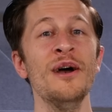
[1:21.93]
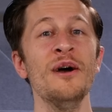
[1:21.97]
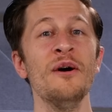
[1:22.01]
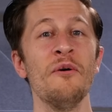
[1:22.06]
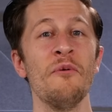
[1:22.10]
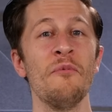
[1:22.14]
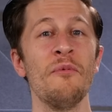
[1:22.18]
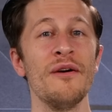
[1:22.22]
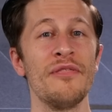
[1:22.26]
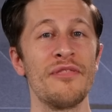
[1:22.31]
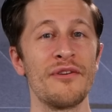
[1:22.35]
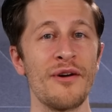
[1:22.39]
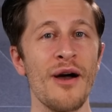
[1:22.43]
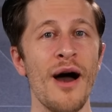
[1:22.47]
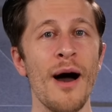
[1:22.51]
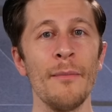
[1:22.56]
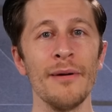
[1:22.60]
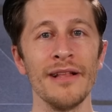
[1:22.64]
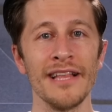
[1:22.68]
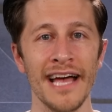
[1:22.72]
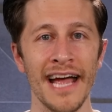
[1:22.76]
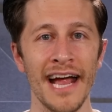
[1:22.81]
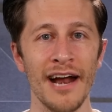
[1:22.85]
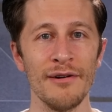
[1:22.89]
with
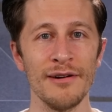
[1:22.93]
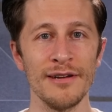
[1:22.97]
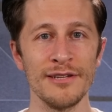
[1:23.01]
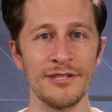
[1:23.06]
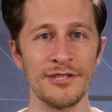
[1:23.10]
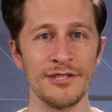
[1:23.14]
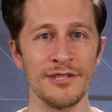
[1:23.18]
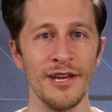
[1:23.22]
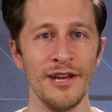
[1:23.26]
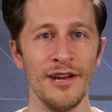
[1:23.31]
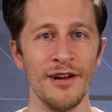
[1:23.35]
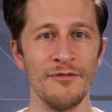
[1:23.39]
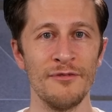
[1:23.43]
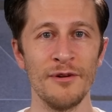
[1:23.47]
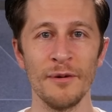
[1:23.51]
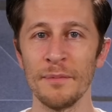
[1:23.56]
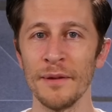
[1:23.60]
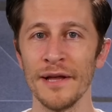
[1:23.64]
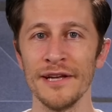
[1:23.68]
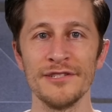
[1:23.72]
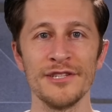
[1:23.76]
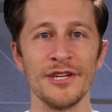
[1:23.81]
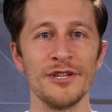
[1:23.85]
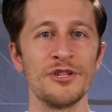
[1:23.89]
Kamala Harris
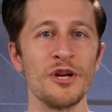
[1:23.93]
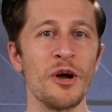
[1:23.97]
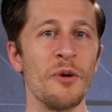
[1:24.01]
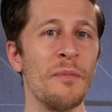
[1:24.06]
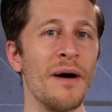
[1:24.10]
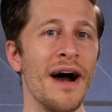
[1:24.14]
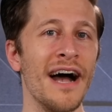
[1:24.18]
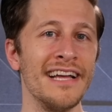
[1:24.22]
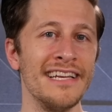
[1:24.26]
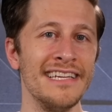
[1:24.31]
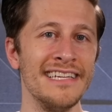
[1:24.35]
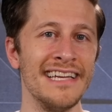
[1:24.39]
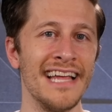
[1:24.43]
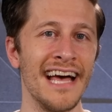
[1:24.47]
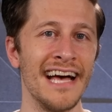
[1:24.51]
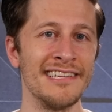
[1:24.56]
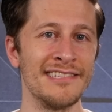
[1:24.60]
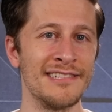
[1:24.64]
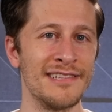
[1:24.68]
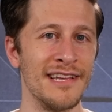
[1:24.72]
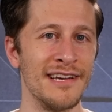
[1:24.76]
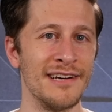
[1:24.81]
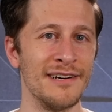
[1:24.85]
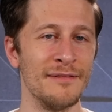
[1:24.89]
replacing Joe Biden
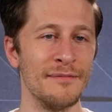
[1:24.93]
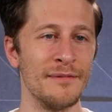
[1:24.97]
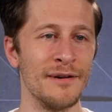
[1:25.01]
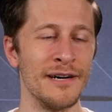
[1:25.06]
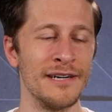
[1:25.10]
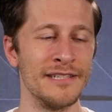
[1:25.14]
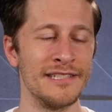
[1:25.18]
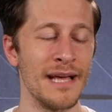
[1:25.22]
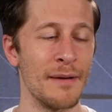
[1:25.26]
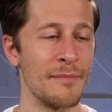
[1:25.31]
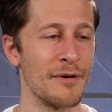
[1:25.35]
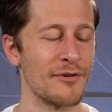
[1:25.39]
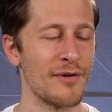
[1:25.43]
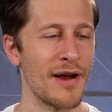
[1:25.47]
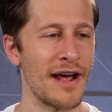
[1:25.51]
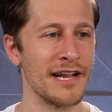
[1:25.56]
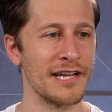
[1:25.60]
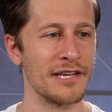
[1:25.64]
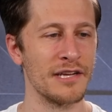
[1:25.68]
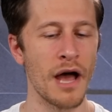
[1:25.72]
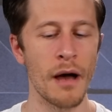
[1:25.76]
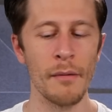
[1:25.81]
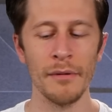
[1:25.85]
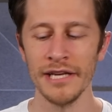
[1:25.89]
as the uh,
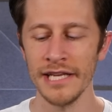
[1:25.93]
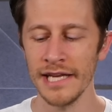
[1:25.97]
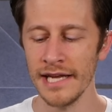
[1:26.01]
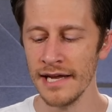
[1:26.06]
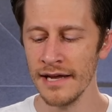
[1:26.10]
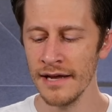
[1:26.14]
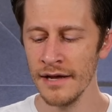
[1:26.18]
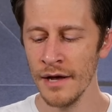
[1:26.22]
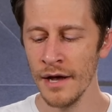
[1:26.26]
Democratic nominee.